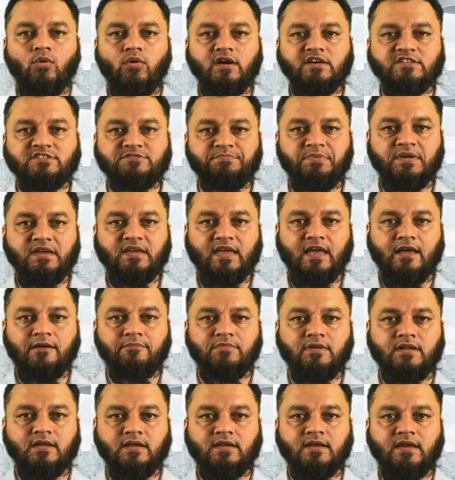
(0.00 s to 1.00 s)
OSP
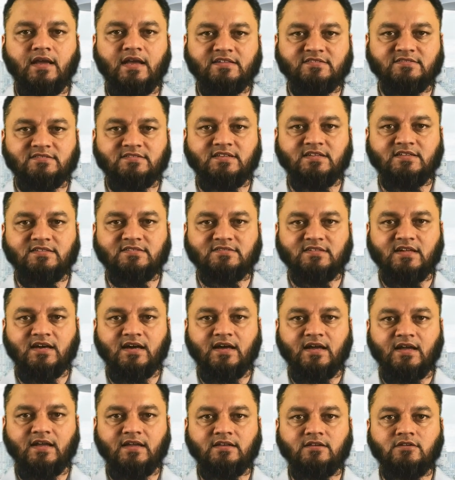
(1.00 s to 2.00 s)
cabling is
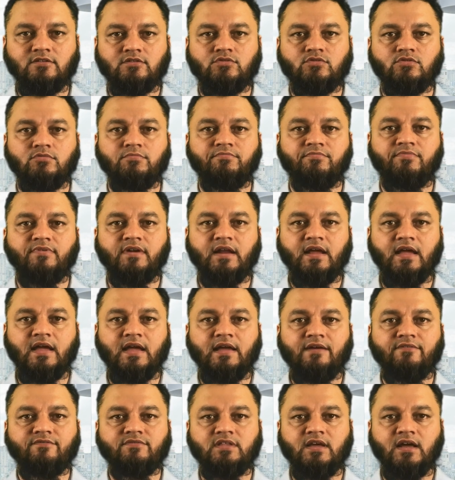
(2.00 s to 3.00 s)
designed to
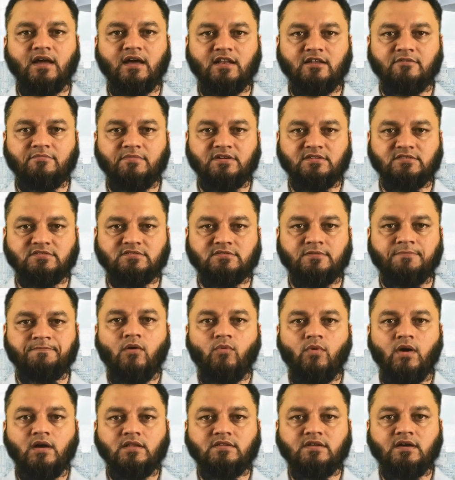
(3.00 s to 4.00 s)
brave the elements,
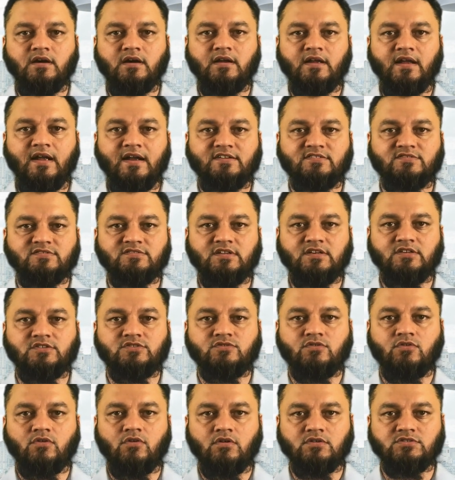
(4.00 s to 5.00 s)
whether it's the
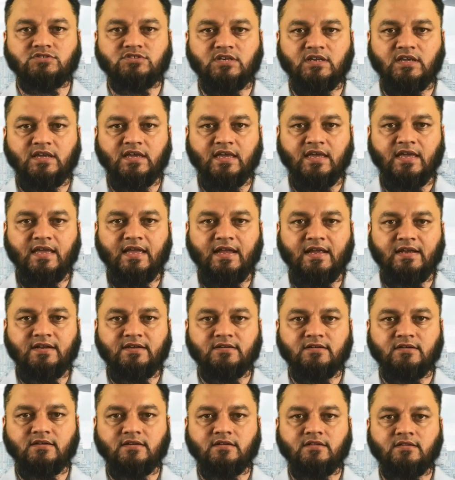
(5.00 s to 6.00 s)
scorching heat,
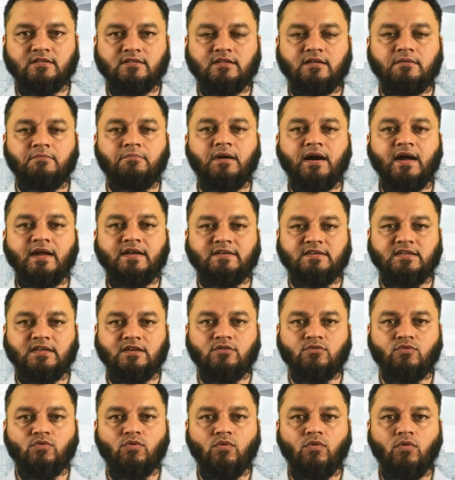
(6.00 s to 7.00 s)
the
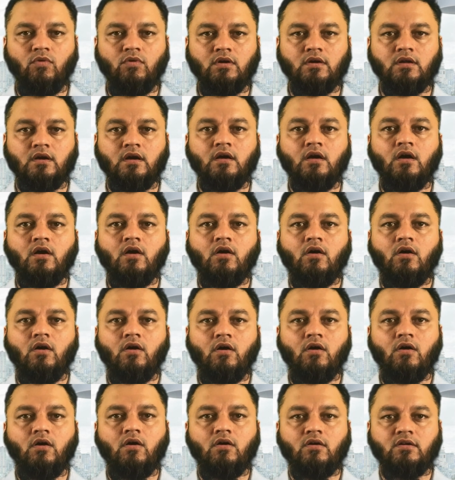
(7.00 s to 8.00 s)
biting cold,
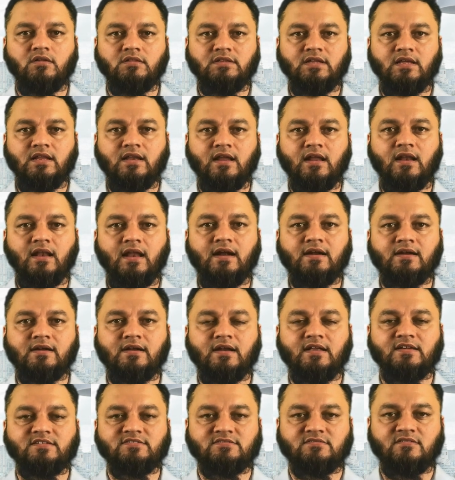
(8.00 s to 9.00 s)
or the
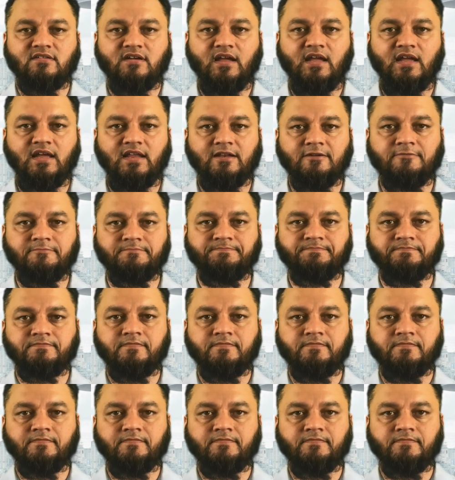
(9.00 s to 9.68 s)
relentless rain.